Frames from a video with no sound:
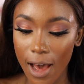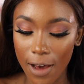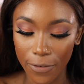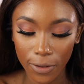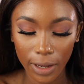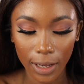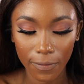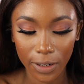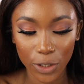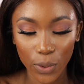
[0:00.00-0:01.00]
I feel like
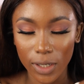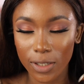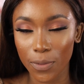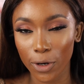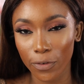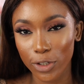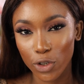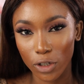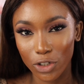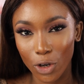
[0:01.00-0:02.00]
if I do a little bit of a
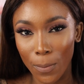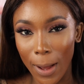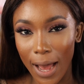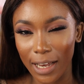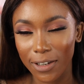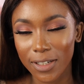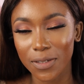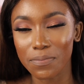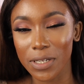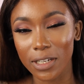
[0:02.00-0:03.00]
touch up, I could
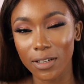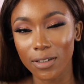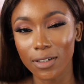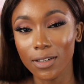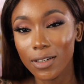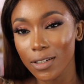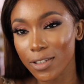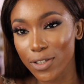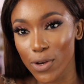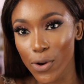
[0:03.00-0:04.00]
be
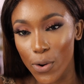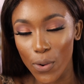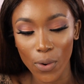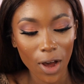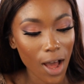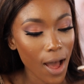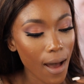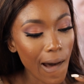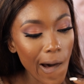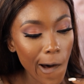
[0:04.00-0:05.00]
good to go.
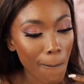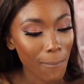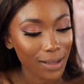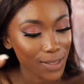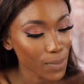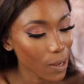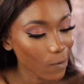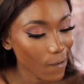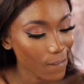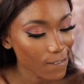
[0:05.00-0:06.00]
My smile
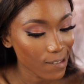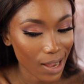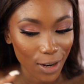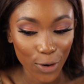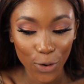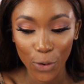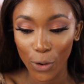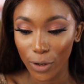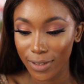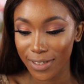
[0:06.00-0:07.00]
lines are
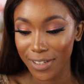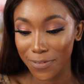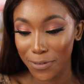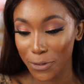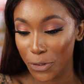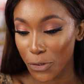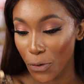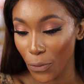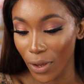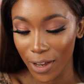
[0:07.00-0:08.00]
not even
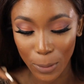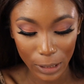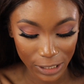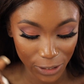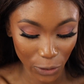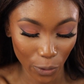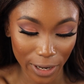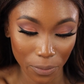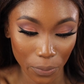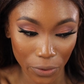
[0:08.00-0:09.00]
showing, which is
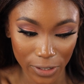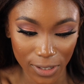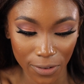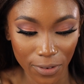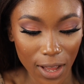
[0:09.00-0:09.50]
quite impressive.